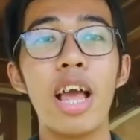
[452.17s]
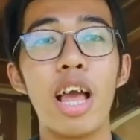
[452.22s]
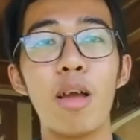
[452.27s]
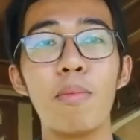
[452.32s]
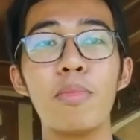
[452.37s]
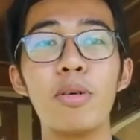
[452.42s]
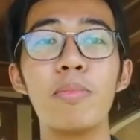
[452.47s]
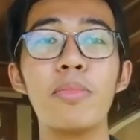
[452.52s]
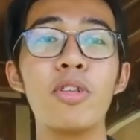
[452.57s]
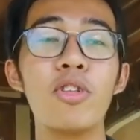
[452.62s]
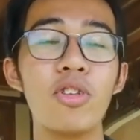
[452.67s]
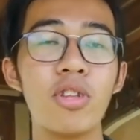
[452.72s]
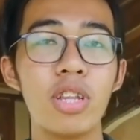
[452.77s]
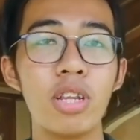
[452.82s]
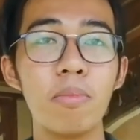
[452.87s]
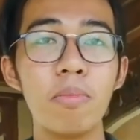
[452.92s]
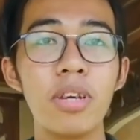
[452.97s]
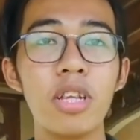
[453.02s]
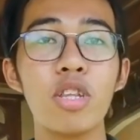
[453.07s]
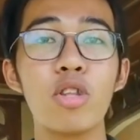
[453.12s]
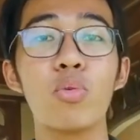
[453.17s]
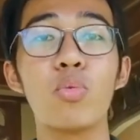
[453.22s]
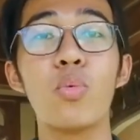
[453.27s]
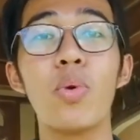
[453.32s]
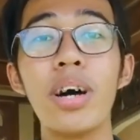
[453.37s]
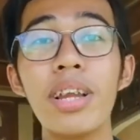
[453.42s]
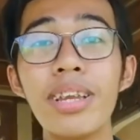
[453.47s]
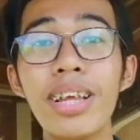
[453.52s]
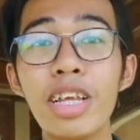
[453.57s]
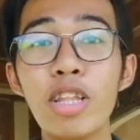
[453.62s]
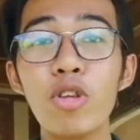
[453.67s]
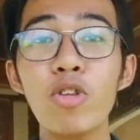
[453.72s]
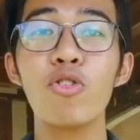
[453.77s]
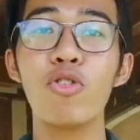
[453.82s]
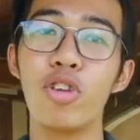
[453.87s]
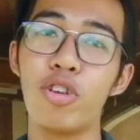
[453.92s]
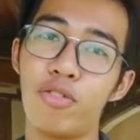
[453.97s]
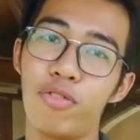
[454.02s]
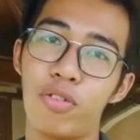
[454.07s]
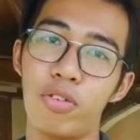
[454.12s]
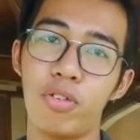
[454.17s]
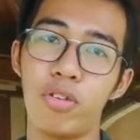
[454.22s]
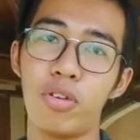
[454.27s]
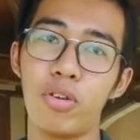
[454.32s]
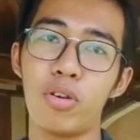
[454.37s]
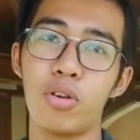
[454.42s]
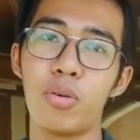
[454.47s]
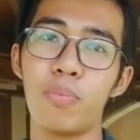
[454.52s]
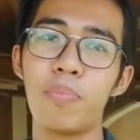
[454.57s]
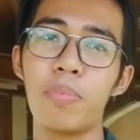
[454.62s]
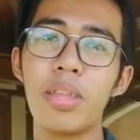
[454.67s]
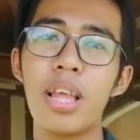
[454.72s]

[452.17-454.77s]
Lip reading: and my matrix number is 19340.